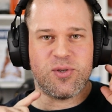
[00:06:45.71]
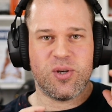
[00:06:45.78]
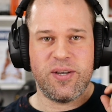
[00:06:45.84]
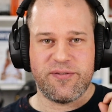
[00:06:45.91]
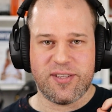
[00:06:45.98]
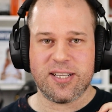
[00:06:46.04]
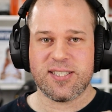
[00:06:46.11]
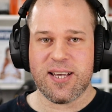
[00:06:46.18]
So
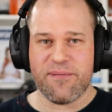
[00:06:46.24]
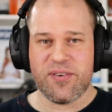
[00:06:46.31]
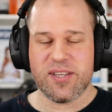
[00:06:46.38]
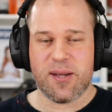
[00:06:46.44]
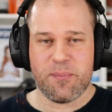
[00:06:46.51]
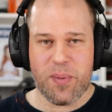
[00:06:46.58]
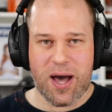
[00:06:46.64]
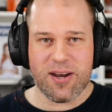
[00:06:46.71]
if that's something
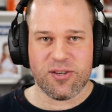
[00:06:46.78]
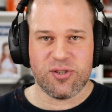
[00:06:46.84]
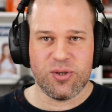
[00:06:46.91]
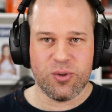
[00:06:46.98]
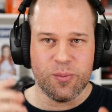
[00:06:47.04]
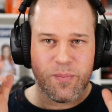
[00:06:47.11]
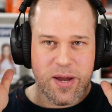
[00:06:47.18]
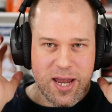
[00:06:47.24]
that bothers
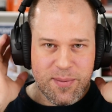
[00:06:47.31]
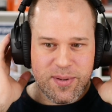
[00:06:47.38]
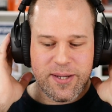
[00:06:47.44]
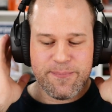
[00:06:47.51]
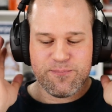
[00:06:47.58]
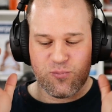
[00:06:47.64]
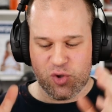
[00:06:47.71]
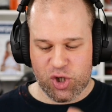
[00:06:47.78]
you, maybe